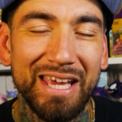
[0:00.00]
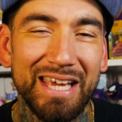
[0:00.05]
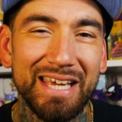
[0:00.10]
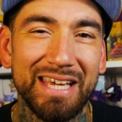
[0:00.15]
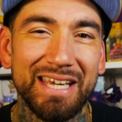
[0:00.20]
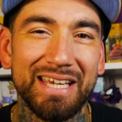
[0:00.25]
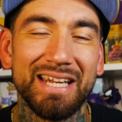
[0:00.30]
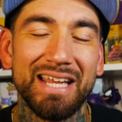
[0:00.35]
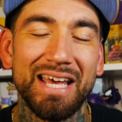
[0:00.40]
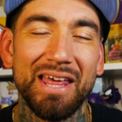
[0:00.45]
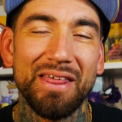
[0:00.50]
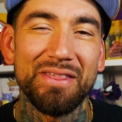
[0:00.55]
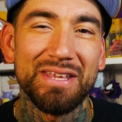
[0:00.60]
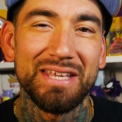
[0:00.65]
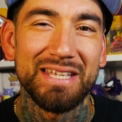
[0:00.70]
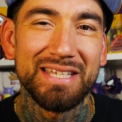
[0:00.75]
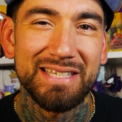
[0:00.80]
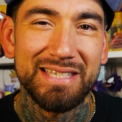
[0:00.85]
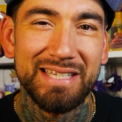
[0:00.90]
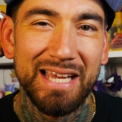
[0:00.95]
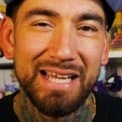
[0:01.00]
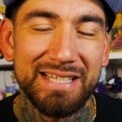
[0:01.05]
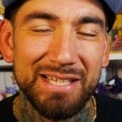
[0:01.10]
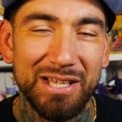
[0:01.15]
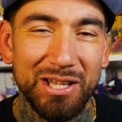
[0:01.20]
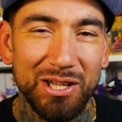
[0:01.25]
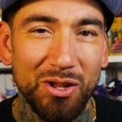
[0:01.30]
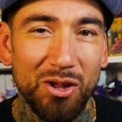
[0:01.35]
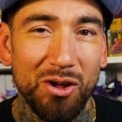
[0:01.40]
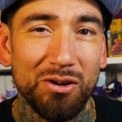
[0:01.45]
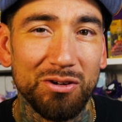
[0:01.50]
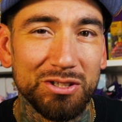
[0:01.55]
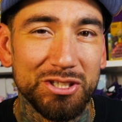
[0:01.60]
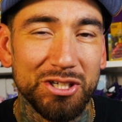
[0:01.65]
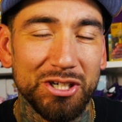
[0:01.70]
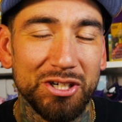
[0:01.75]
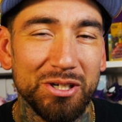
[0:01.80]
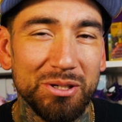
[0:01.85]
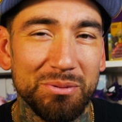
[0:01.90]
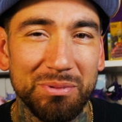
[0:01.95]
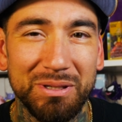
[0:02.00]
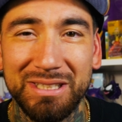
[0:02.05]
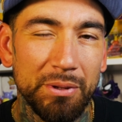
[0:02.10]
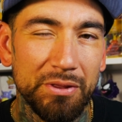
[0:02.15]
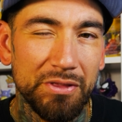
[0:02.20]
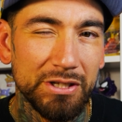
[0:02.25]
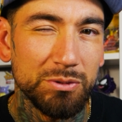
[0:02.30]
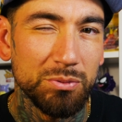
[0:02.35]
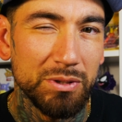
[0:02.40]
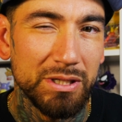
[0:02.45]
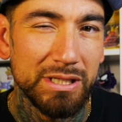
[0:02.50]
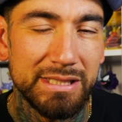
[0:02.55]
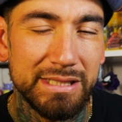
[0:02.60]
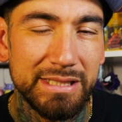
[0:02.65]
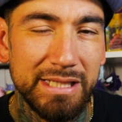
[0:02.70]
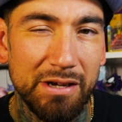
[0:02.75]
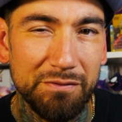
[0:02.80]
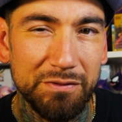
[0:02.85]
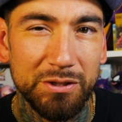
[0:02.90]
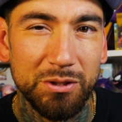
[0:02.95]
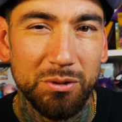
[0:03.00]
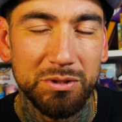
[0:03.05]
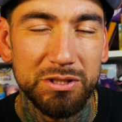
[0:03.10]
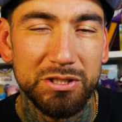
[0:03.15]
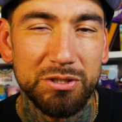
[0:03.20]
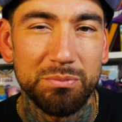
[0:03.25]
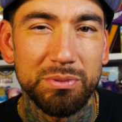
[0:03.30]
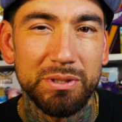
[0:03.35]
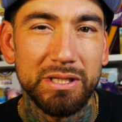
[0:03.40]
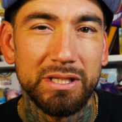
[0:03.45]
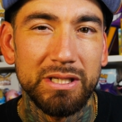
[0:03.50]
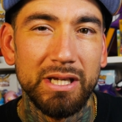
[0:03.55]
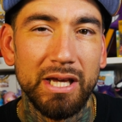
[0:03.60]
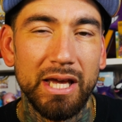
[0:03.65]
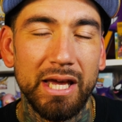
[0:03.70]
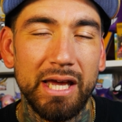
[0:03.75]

in the sets long term, because this one is definitely going to be